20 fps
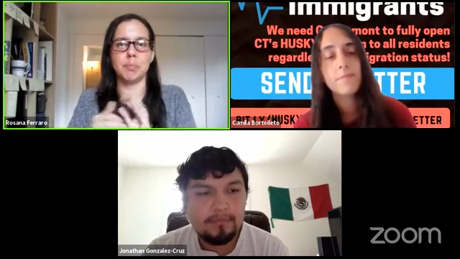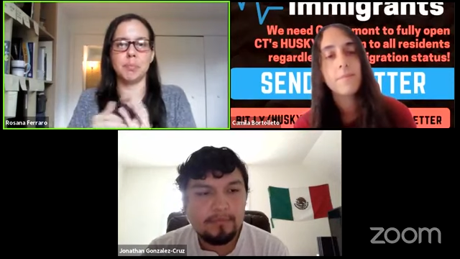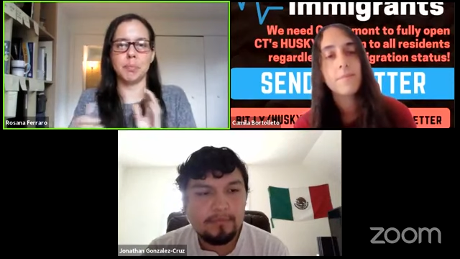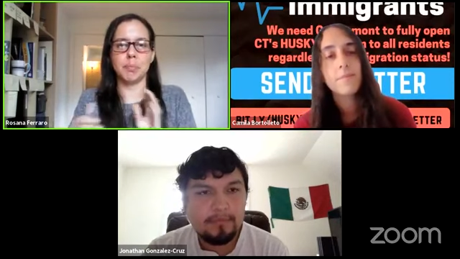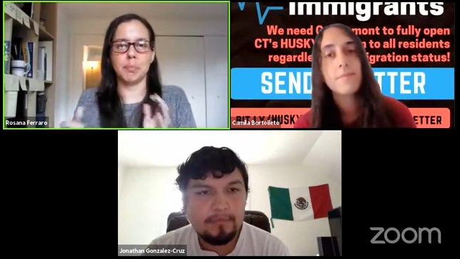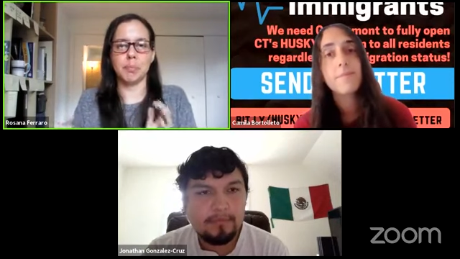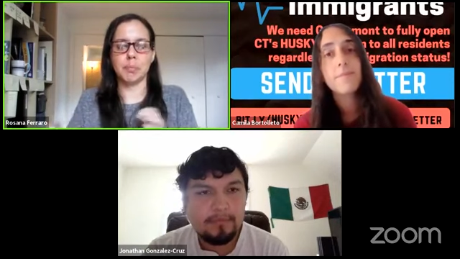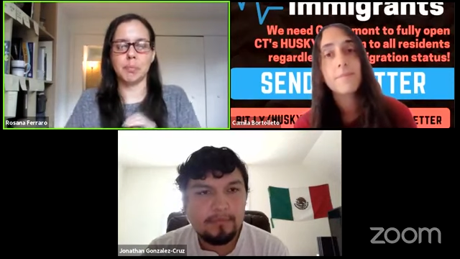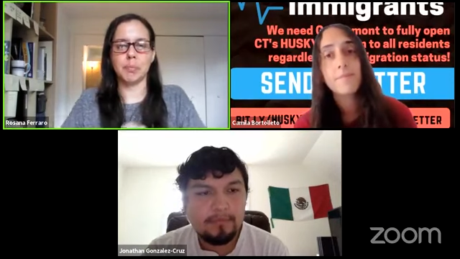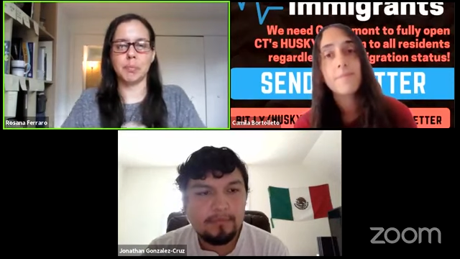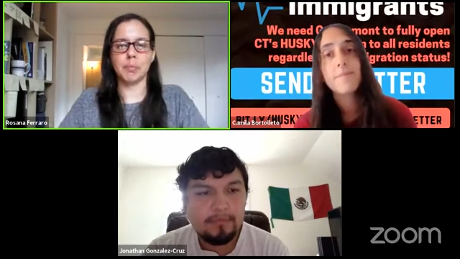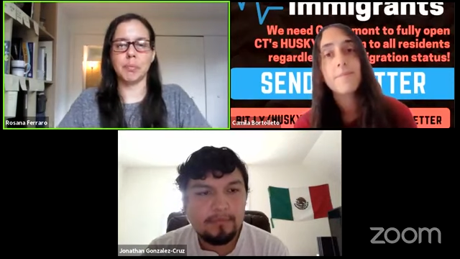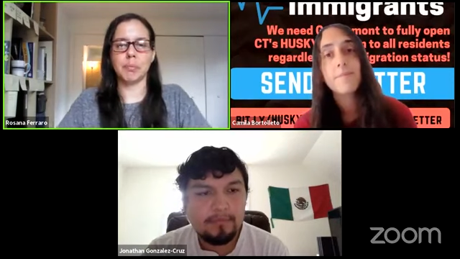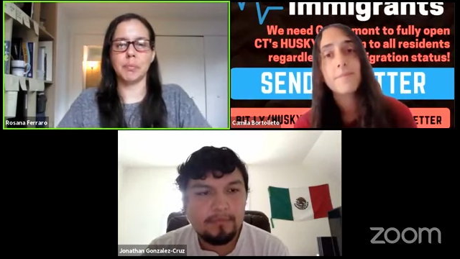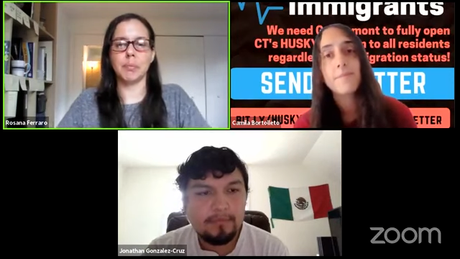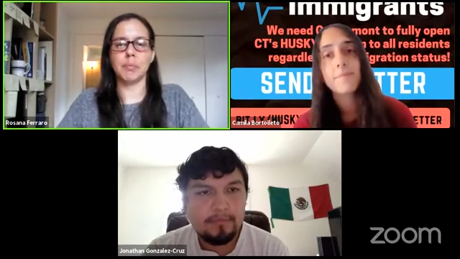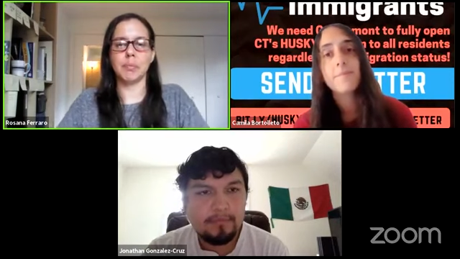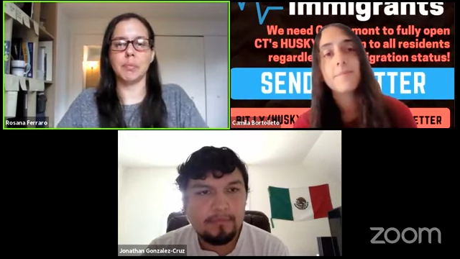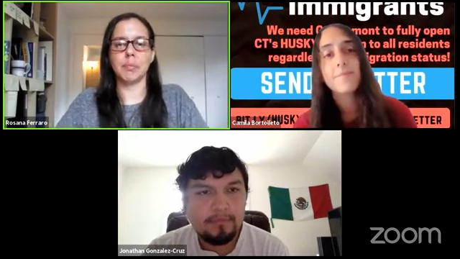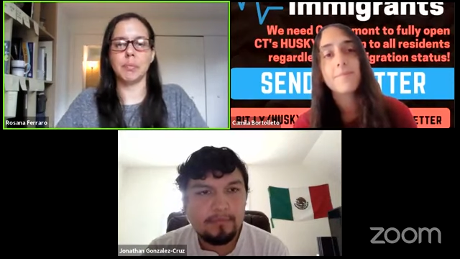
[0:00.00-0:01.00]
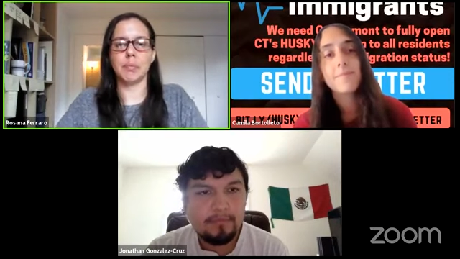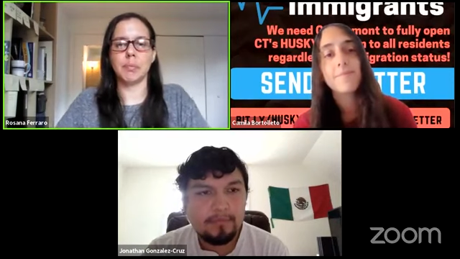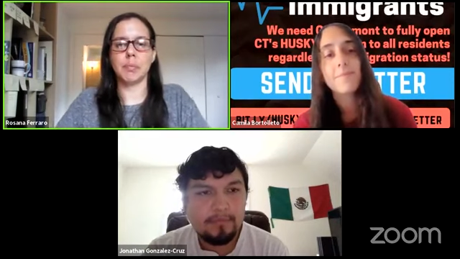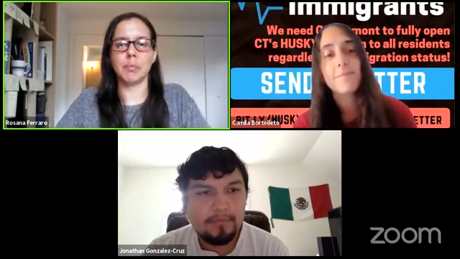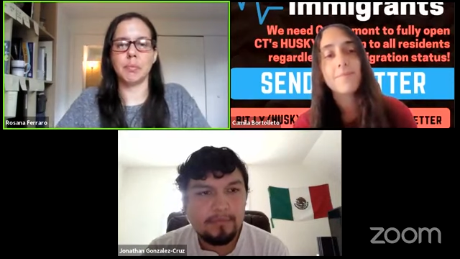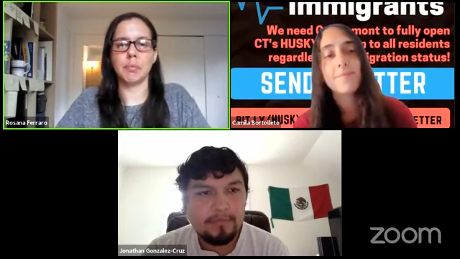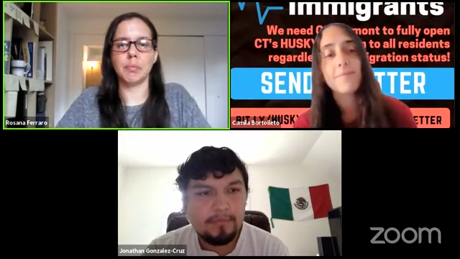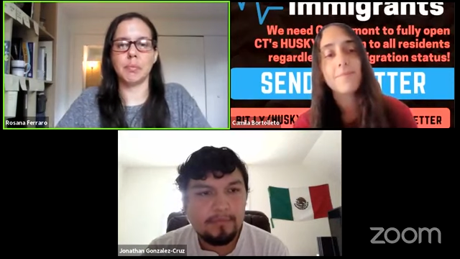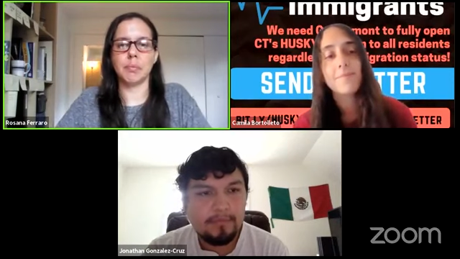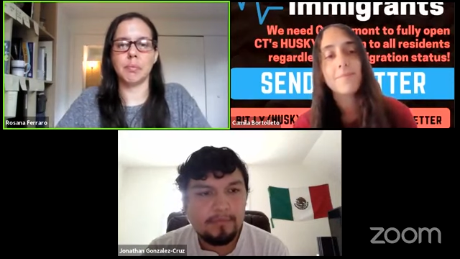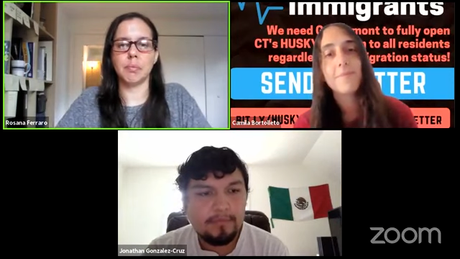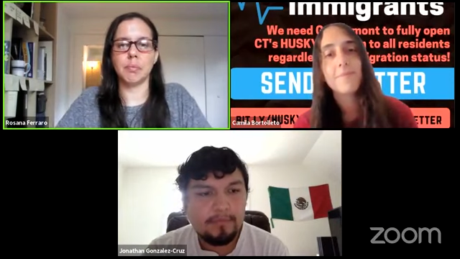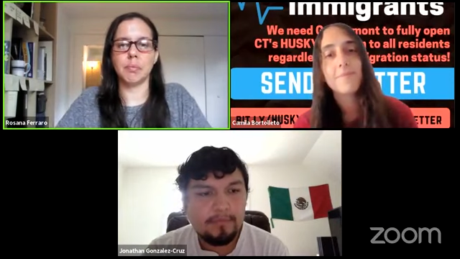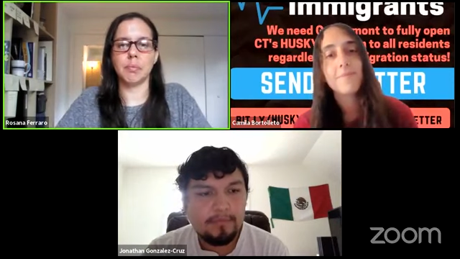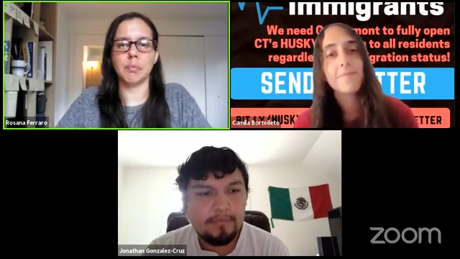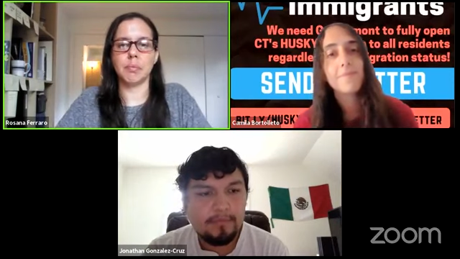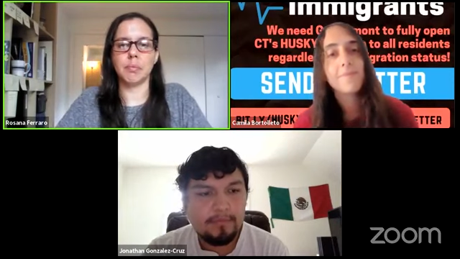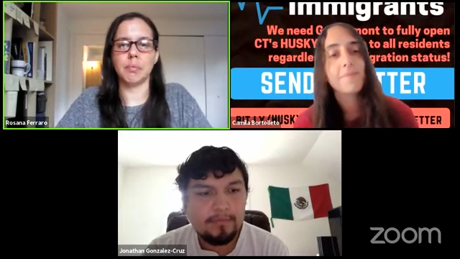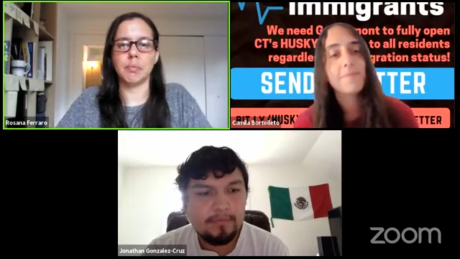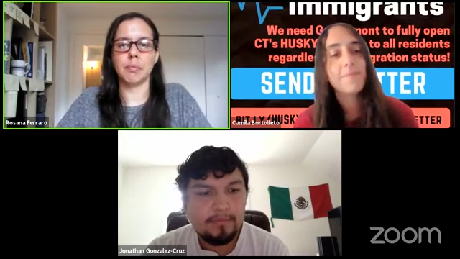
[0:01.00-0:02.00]

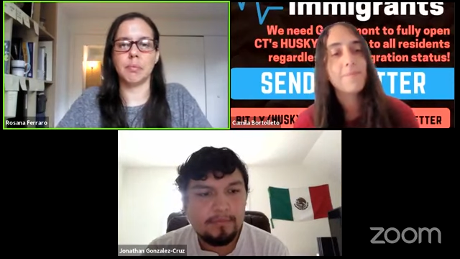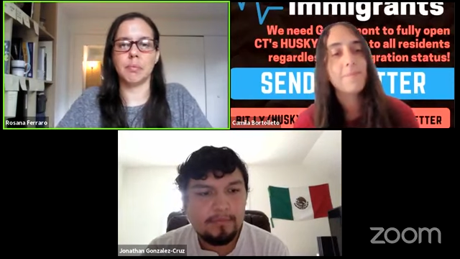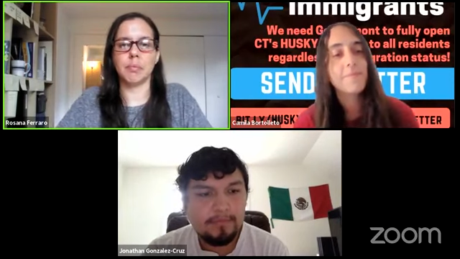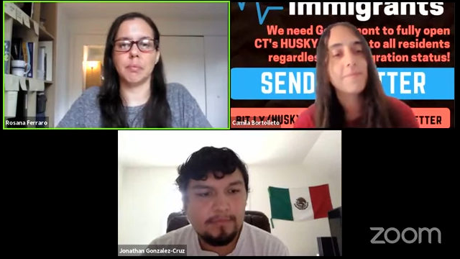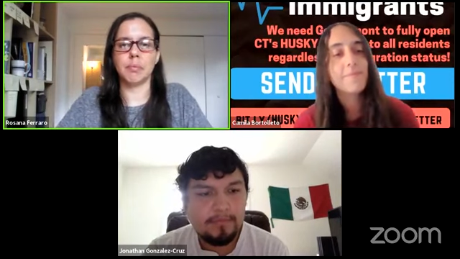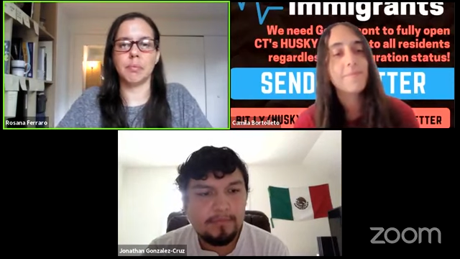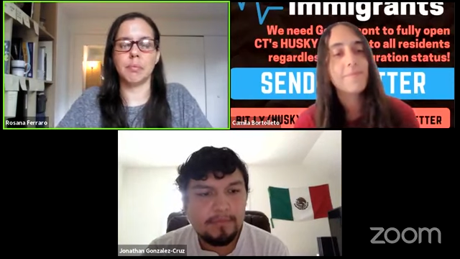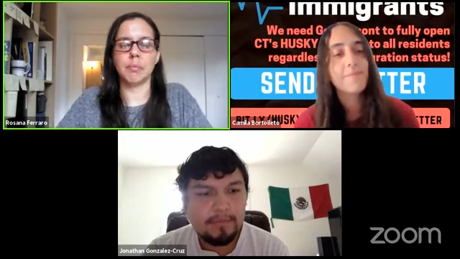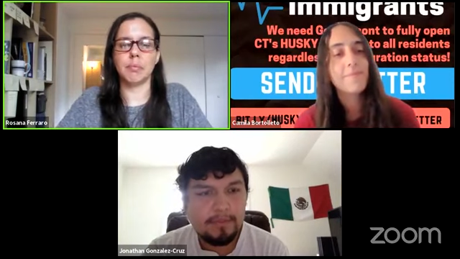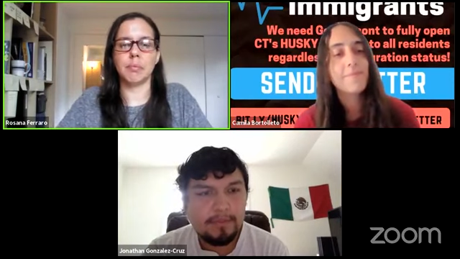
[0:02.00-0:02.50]
(no one is talking)